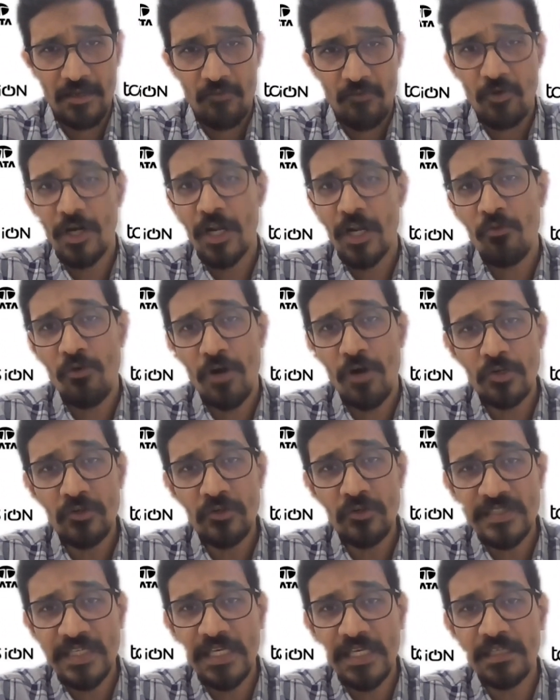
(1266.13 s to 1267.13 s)
What I want
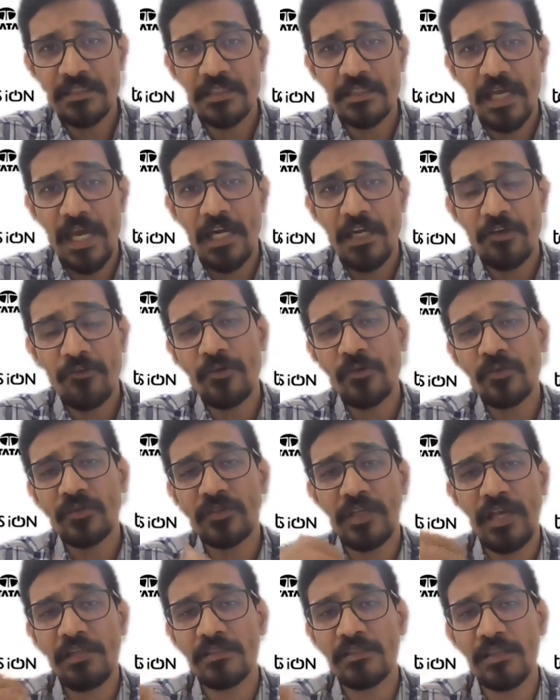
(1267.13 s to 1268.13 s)
to see is that if you
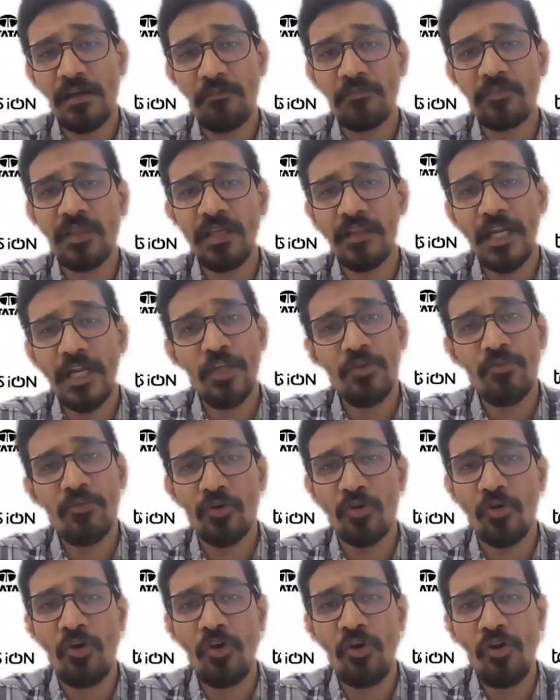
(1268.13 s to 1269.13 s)
say something that you
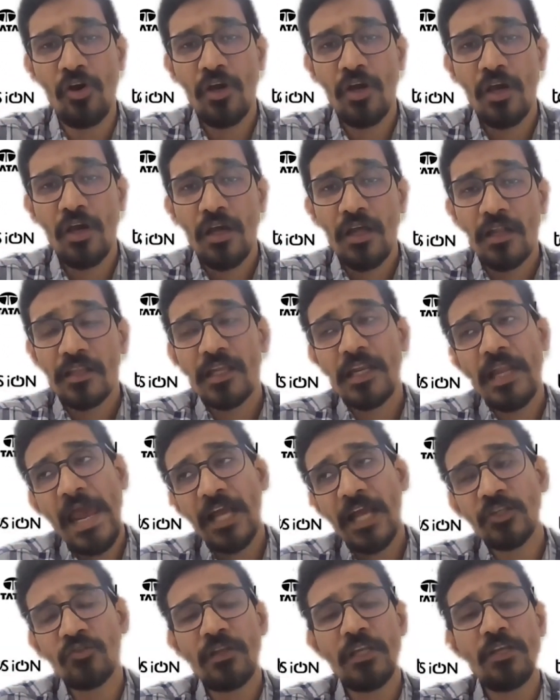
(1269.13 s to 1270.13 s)
know, then
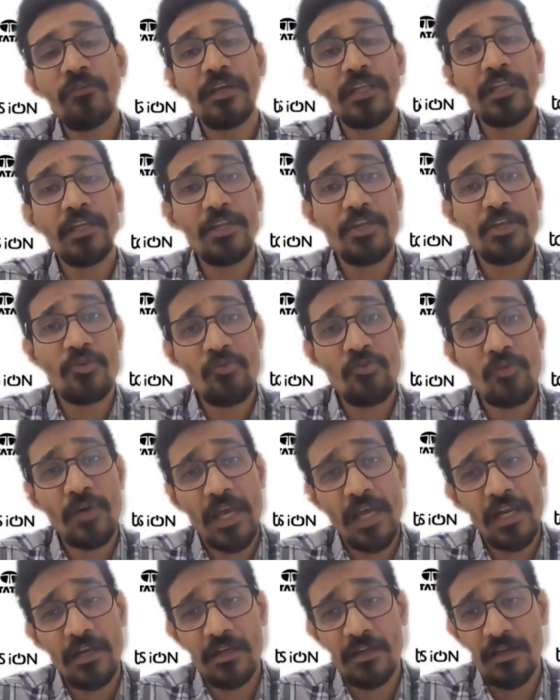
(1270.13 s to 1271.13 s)
actually whether you
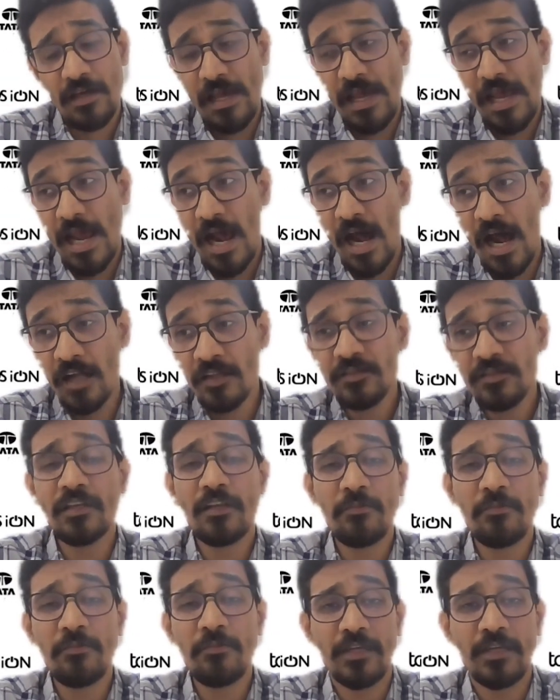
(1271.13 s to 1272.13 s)
can
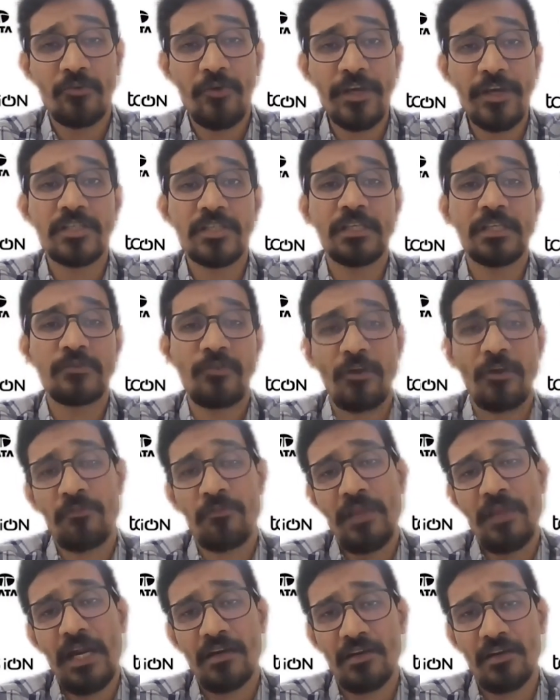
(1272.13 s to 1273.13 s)
answer me questions from
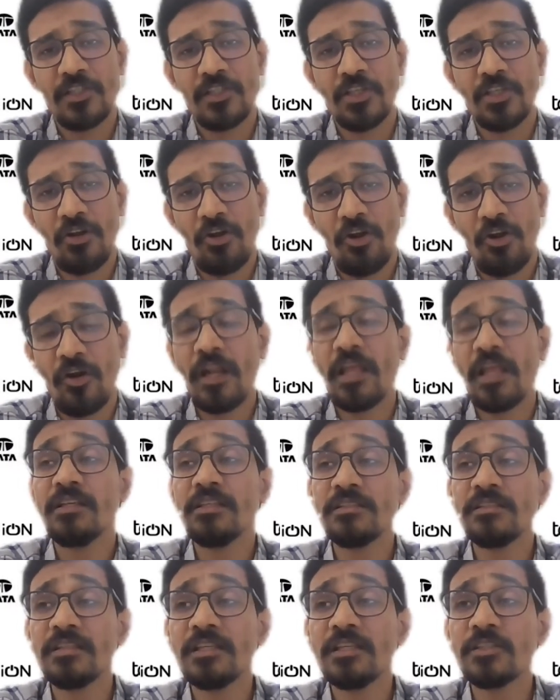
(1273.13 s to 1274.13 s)
that region or not.
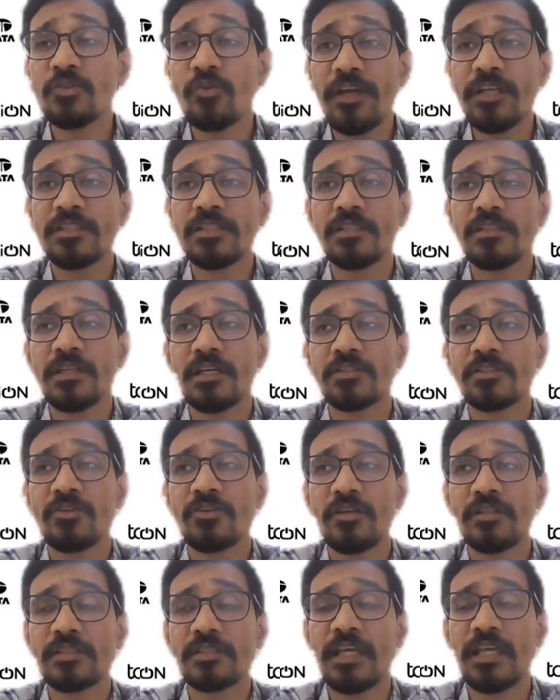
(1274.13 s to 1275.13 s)
And this question does
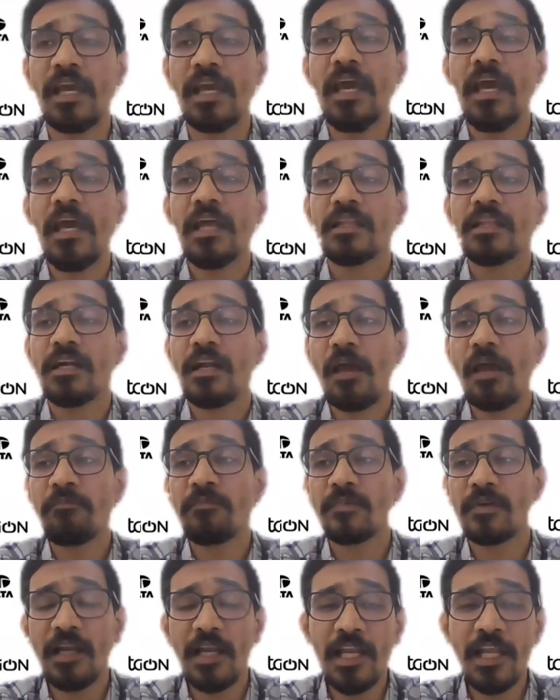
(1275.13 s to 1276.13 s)
not say that
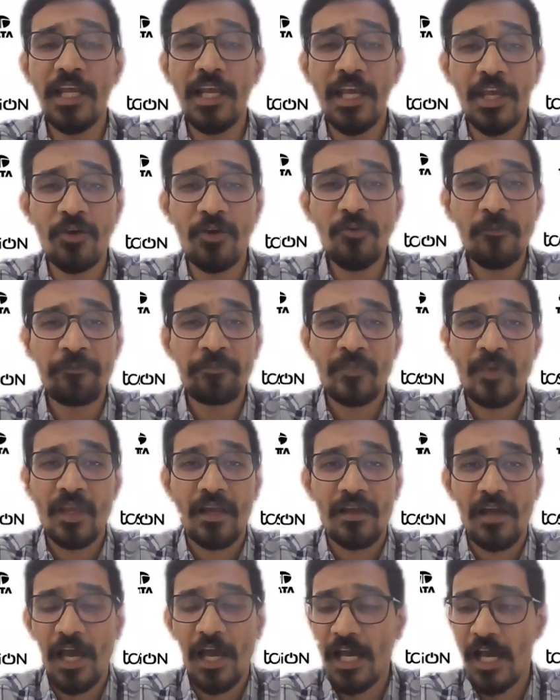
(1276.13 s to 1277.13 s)
I'm grilling you.
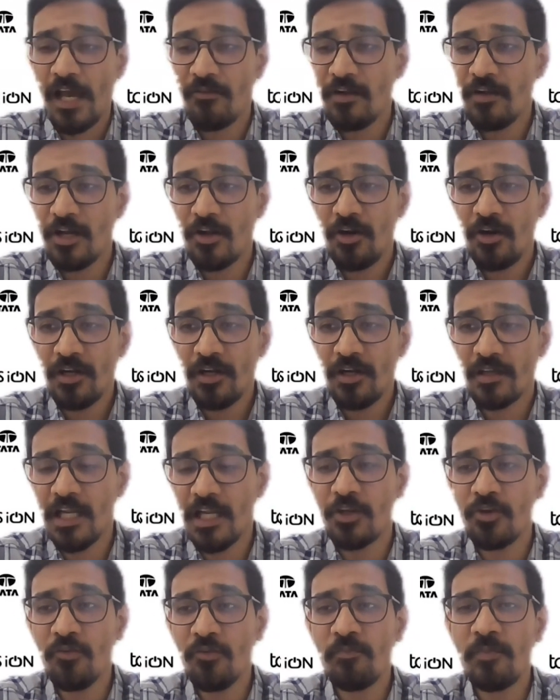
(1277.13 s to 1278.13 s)
I will not
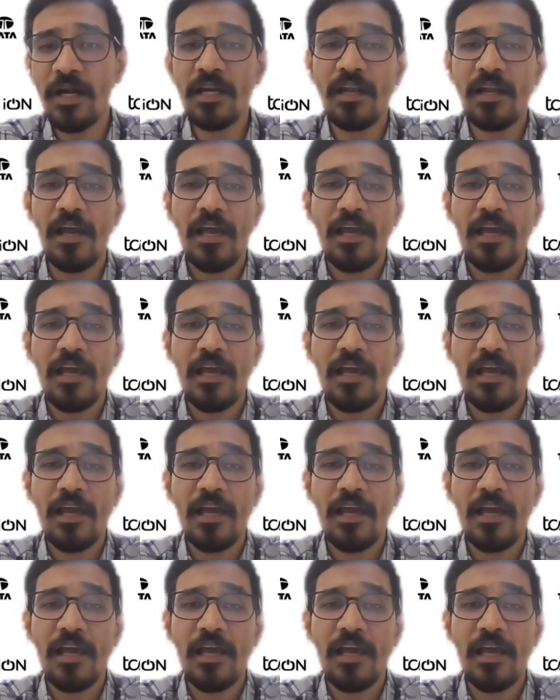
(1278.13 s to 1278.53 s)
grill you, but